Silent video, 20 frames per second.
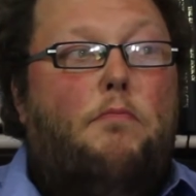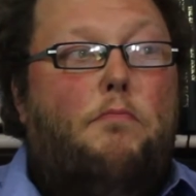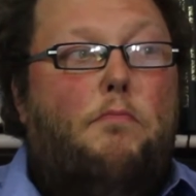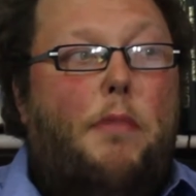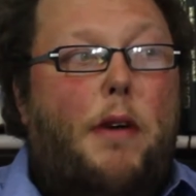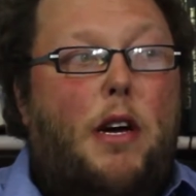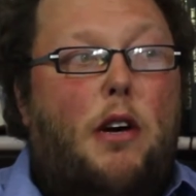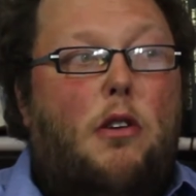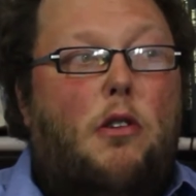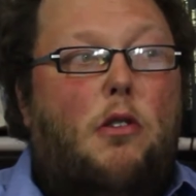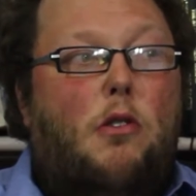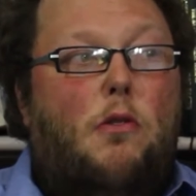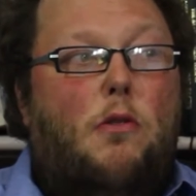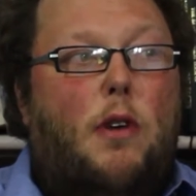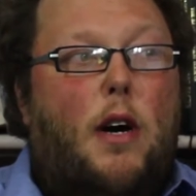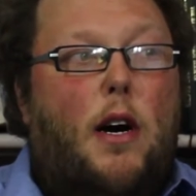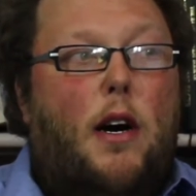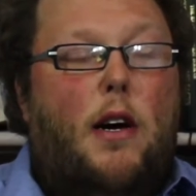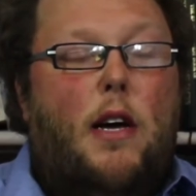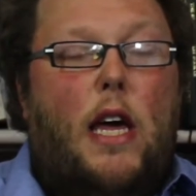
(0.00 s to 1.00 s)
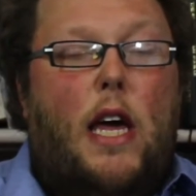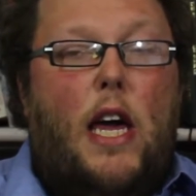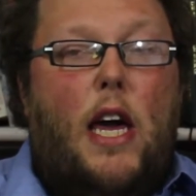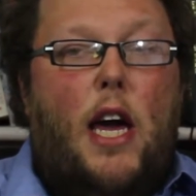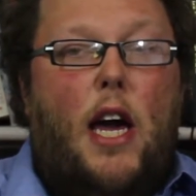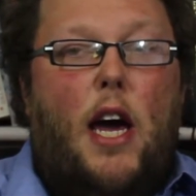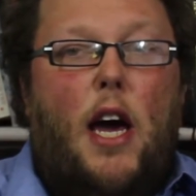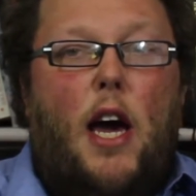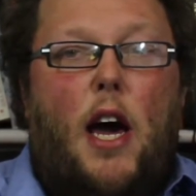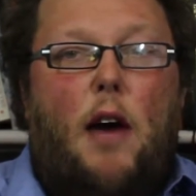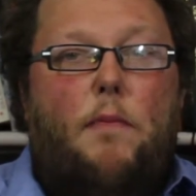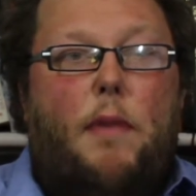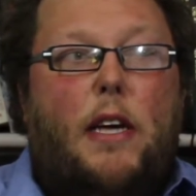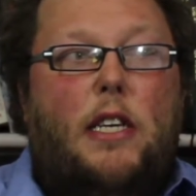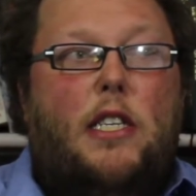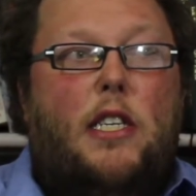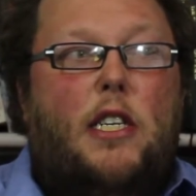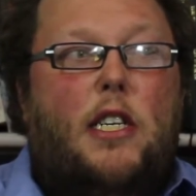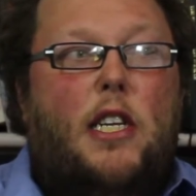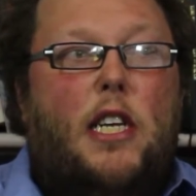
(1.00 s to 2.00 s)
Bill
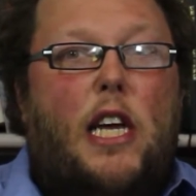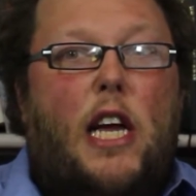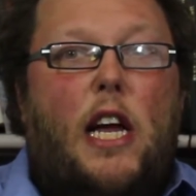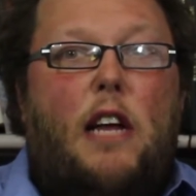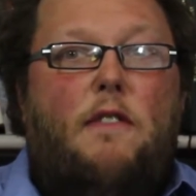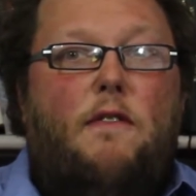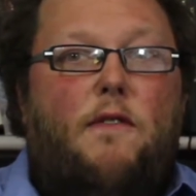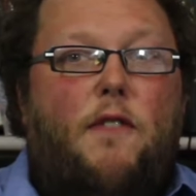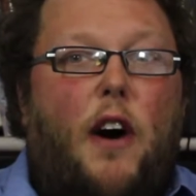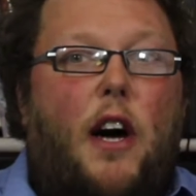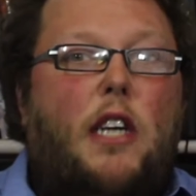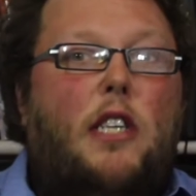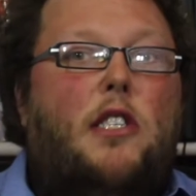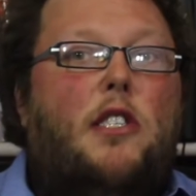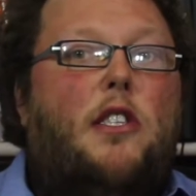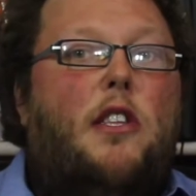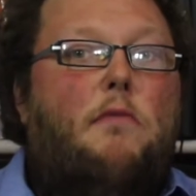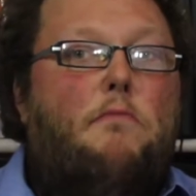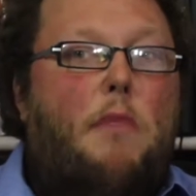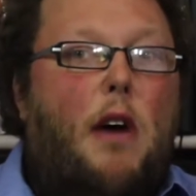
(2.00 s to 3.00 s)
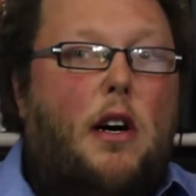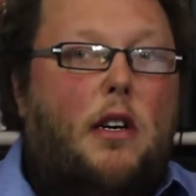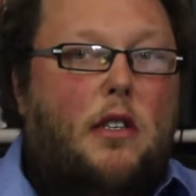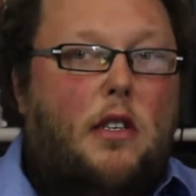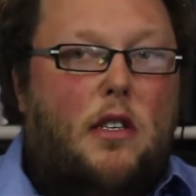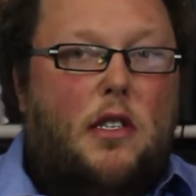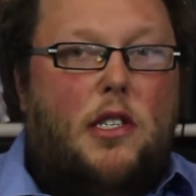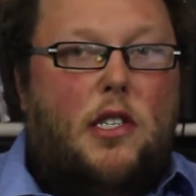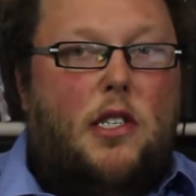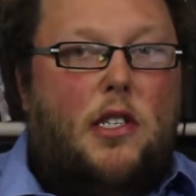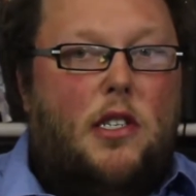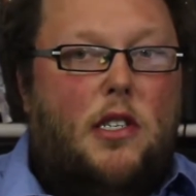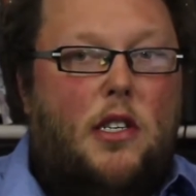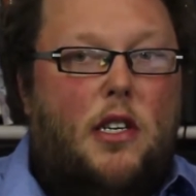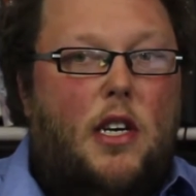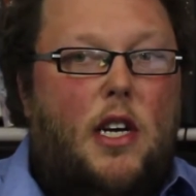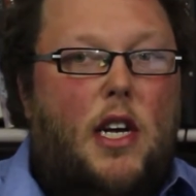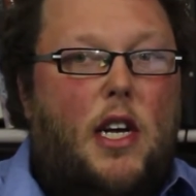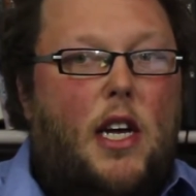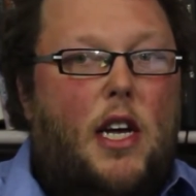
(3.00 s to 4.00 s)
basically invites the
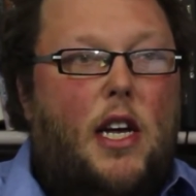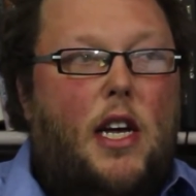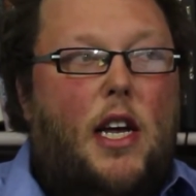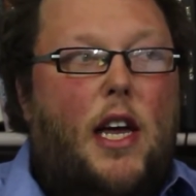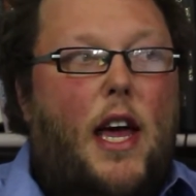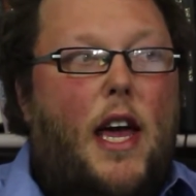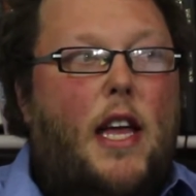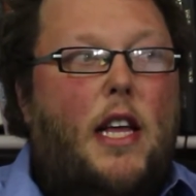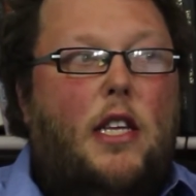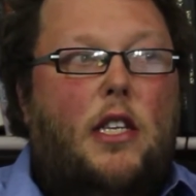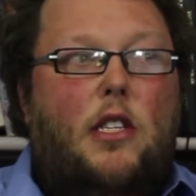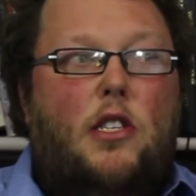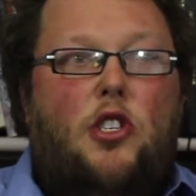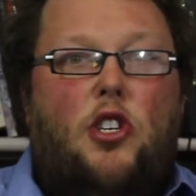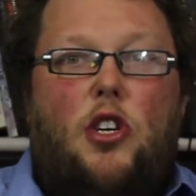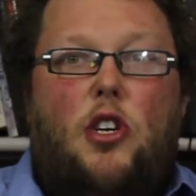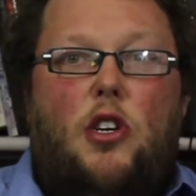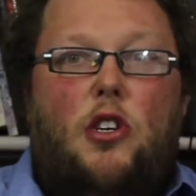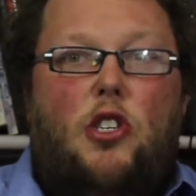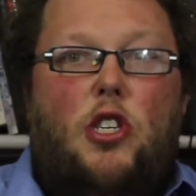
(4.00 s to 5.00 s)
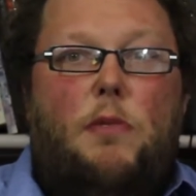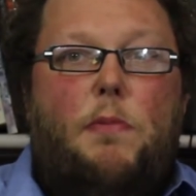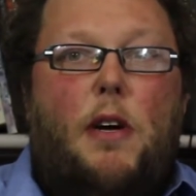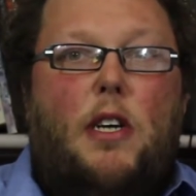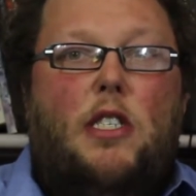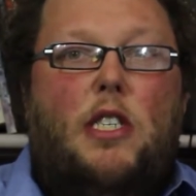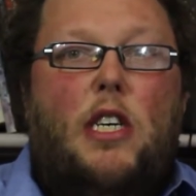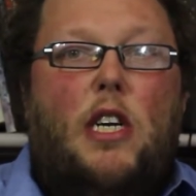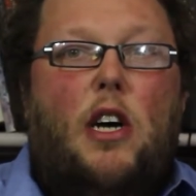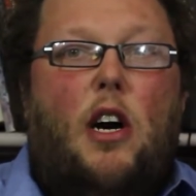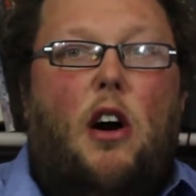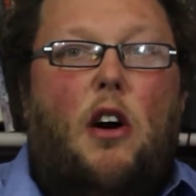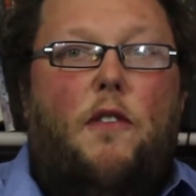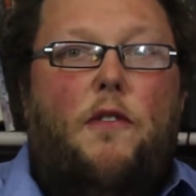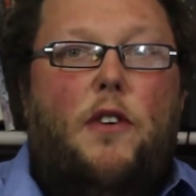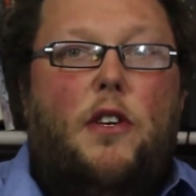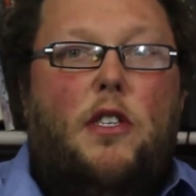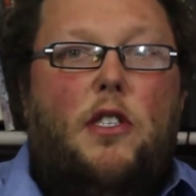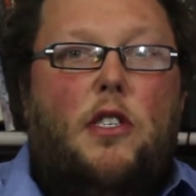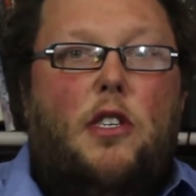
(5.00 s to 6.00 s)
monks into, she basically
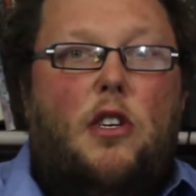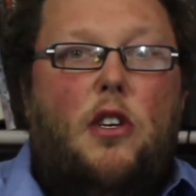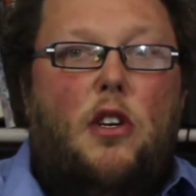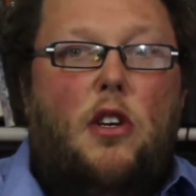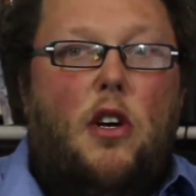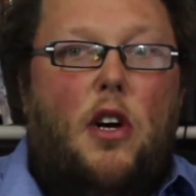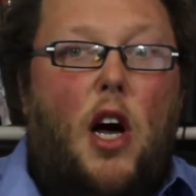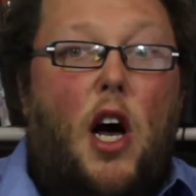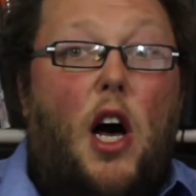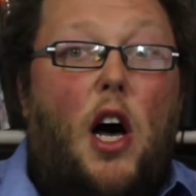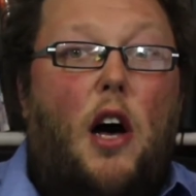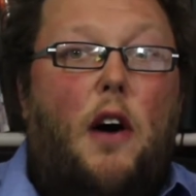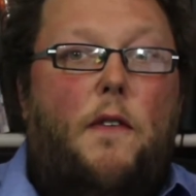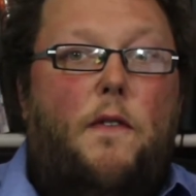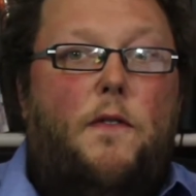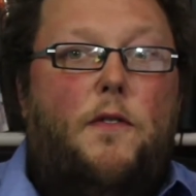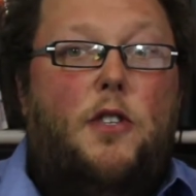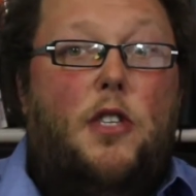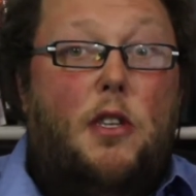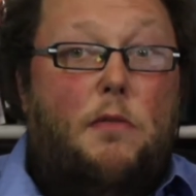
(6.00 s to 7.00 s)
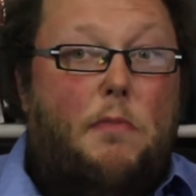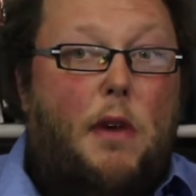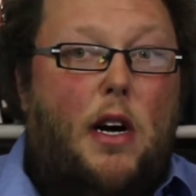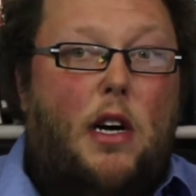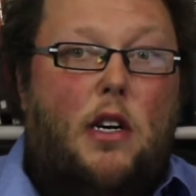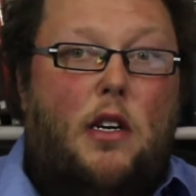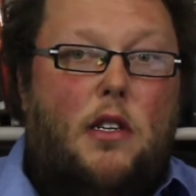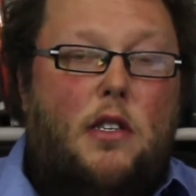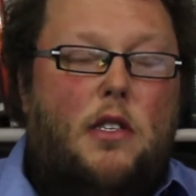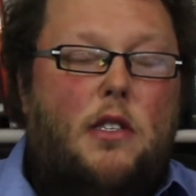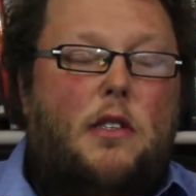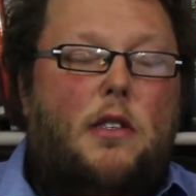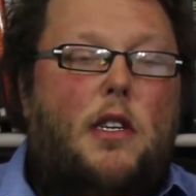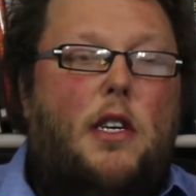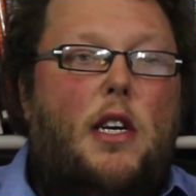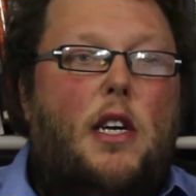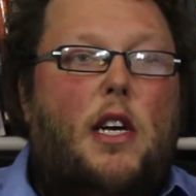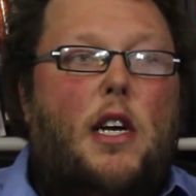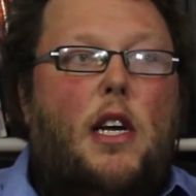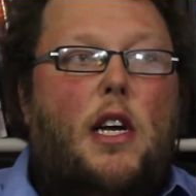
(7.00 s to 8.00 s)
offers Earth to the monks.
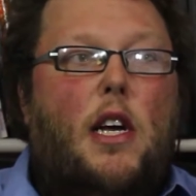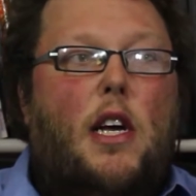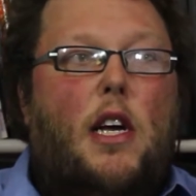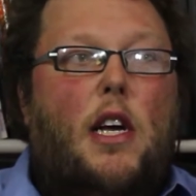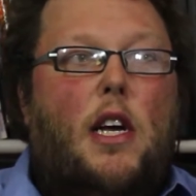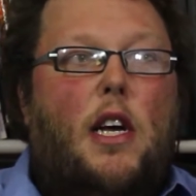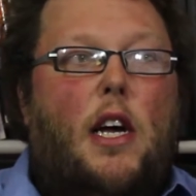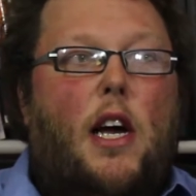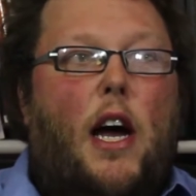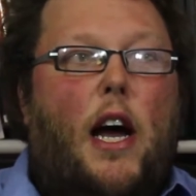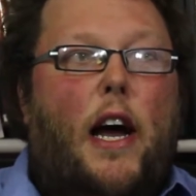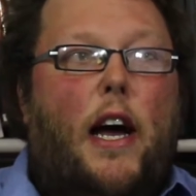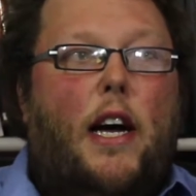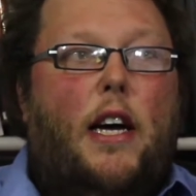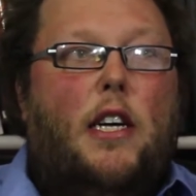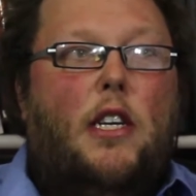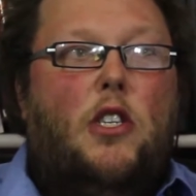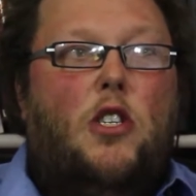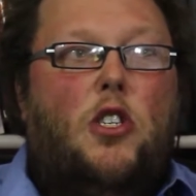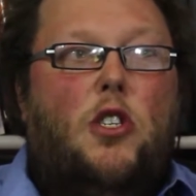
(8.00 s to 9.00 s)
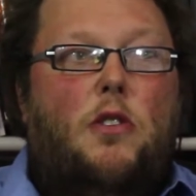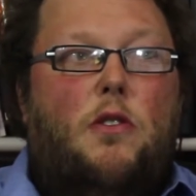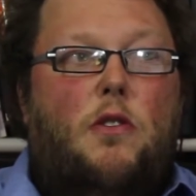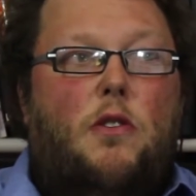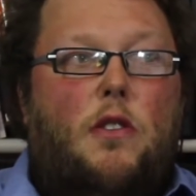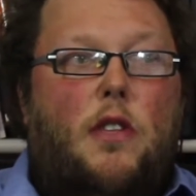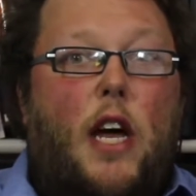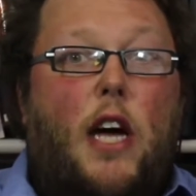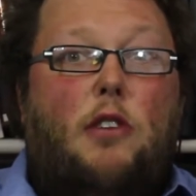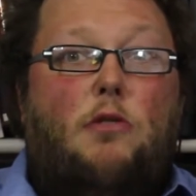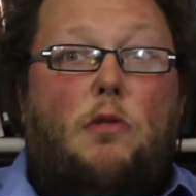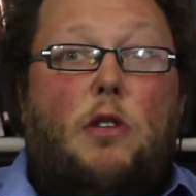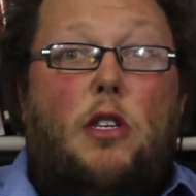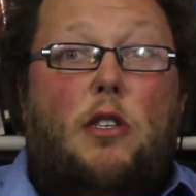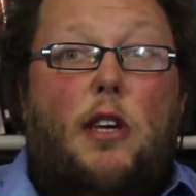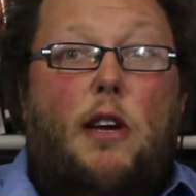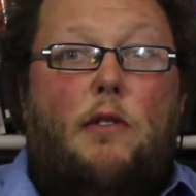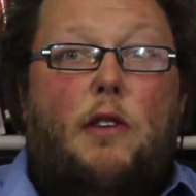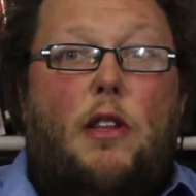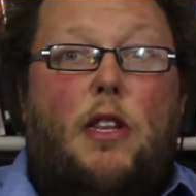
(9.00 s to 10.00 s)
And that's what
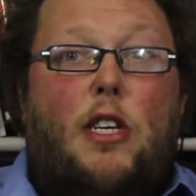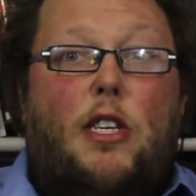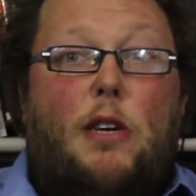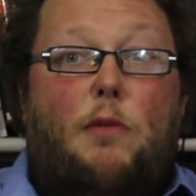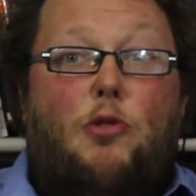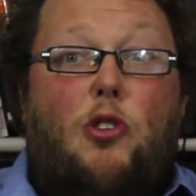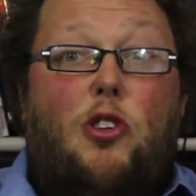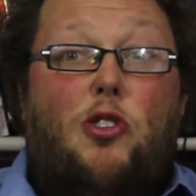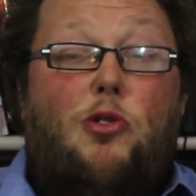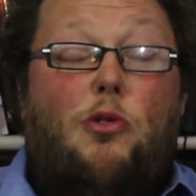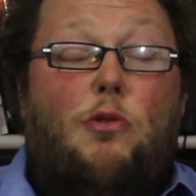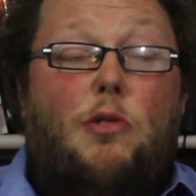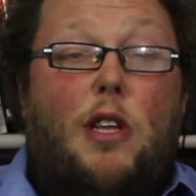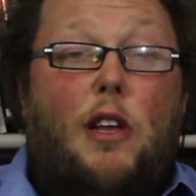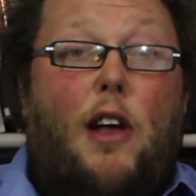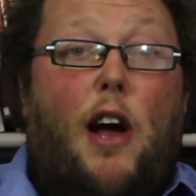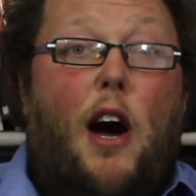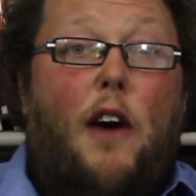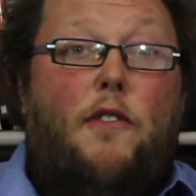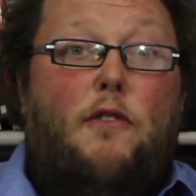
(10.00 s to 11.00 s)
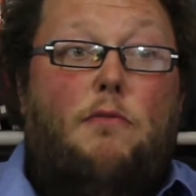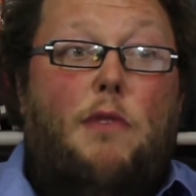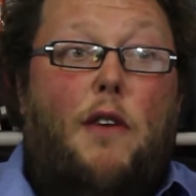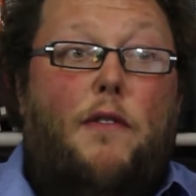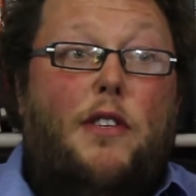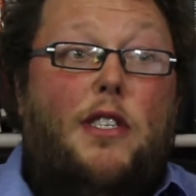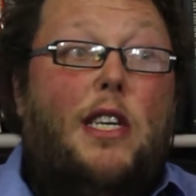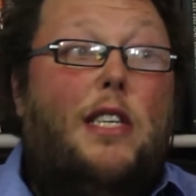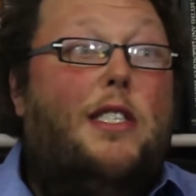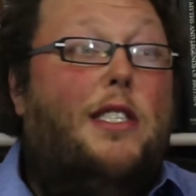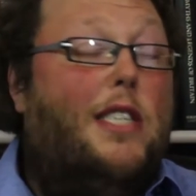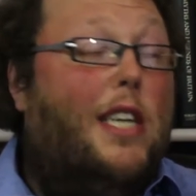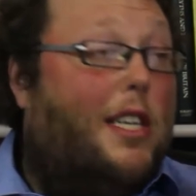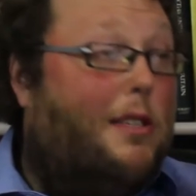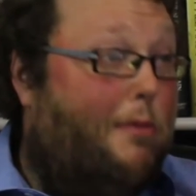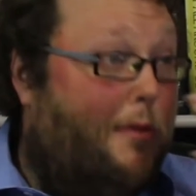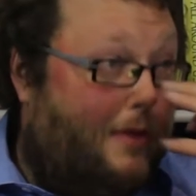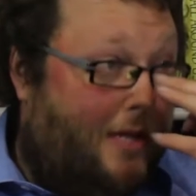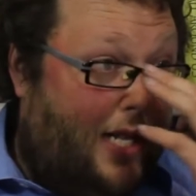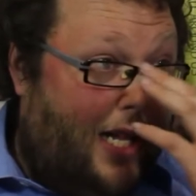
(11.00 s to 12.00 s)
this episode is called, The Aftermath. It's set
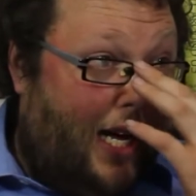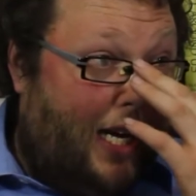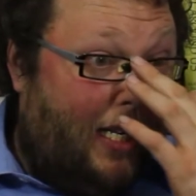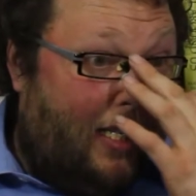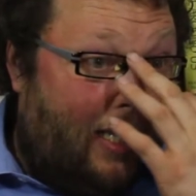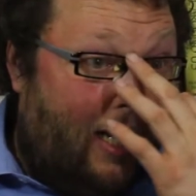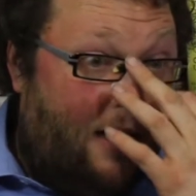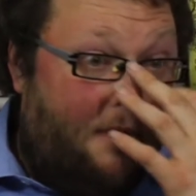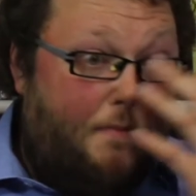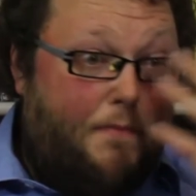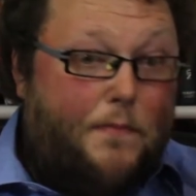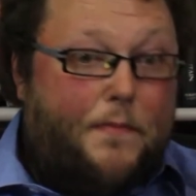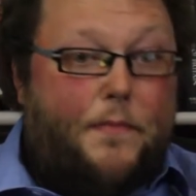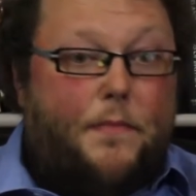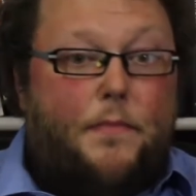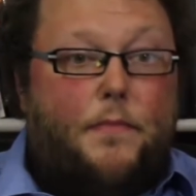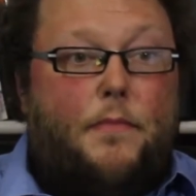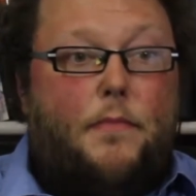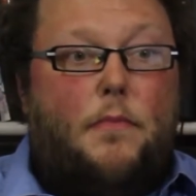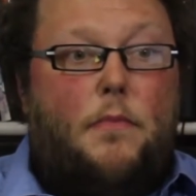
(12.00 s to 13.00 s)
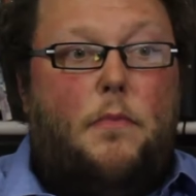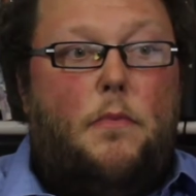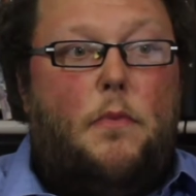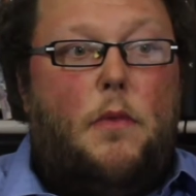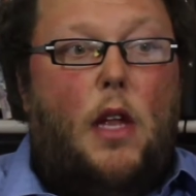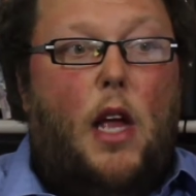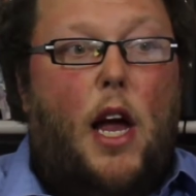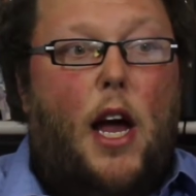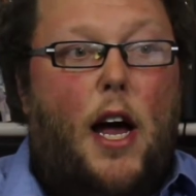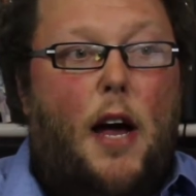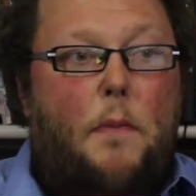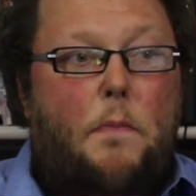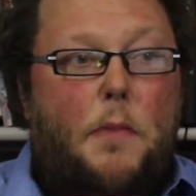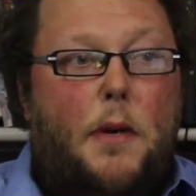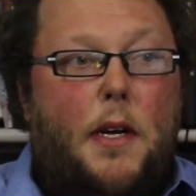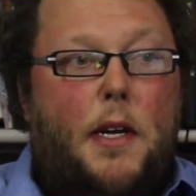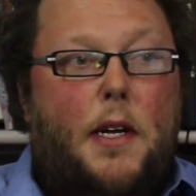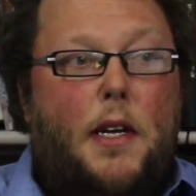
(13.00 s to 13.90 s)
6 months later. Bill